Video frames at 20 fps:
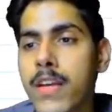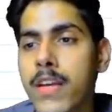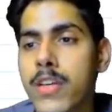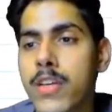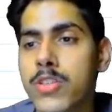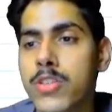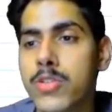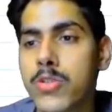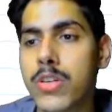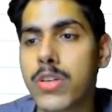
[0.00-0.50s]

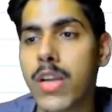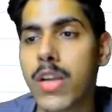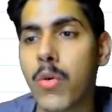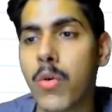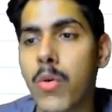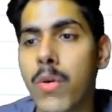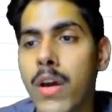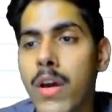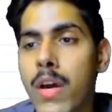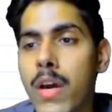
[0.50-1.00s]
So
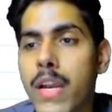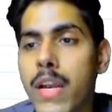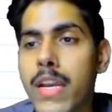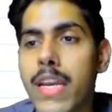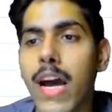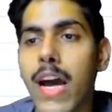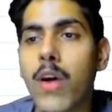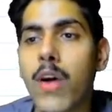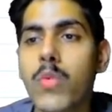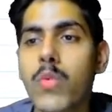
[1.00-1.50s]

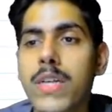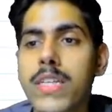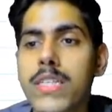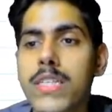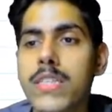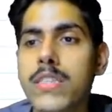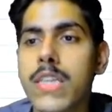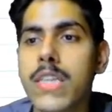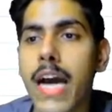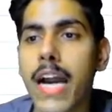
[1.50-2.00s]
now we
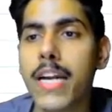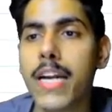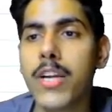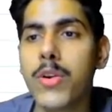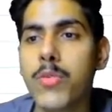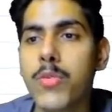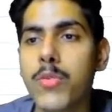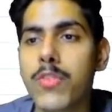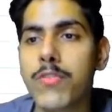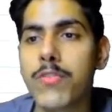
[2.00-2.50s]
reached at
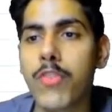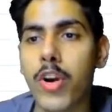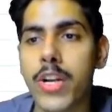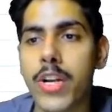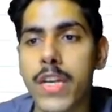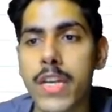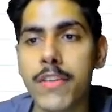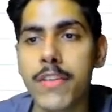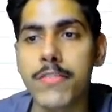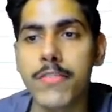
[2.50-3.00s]
node
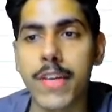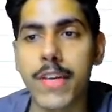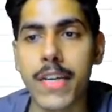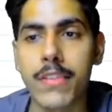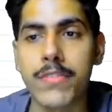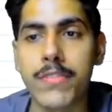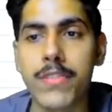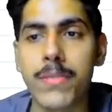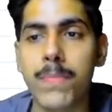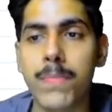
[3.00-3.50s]
45.